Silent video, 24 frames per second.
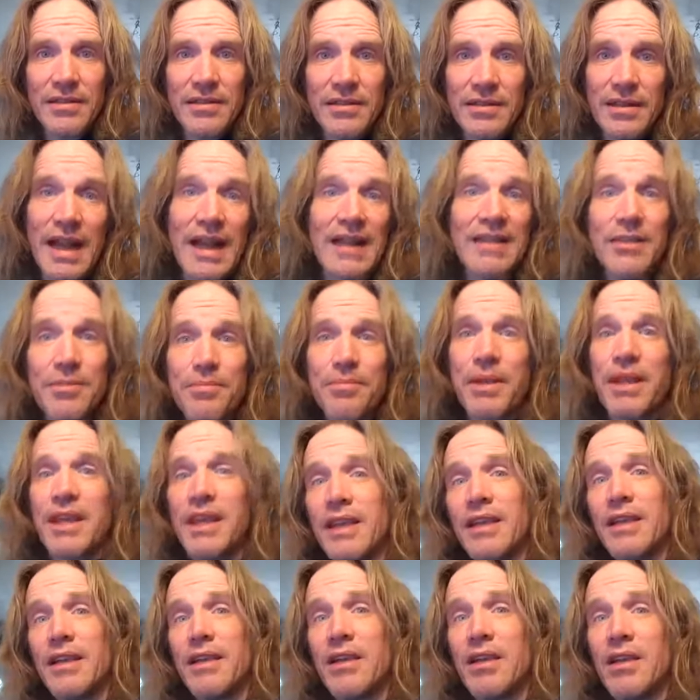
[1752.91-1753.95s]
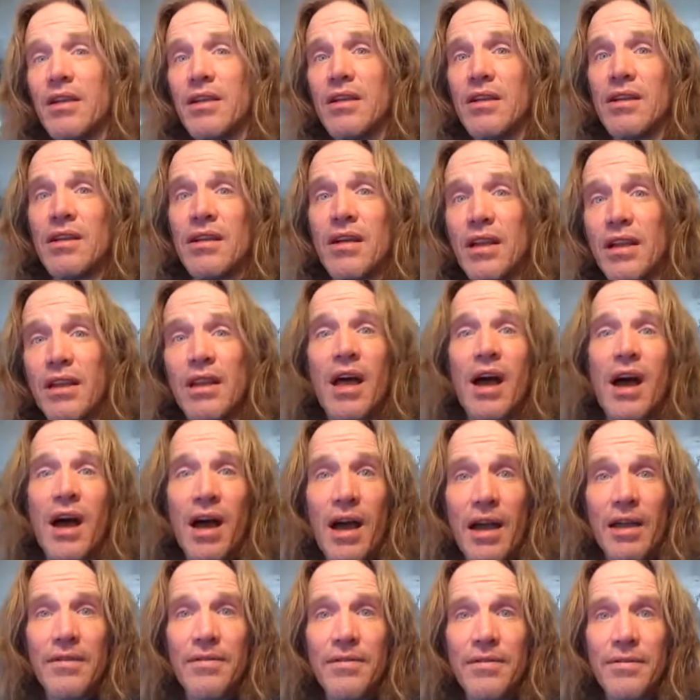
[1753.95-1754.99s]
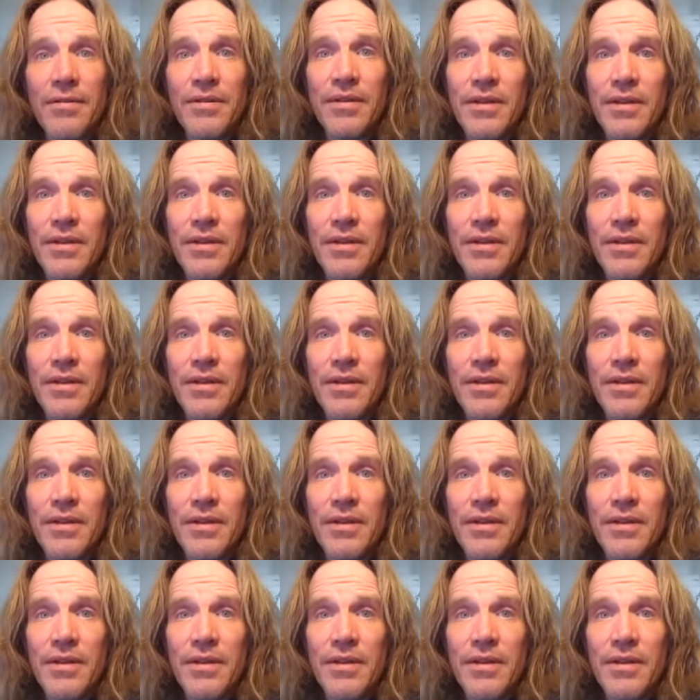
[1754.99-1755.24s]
That's being alive.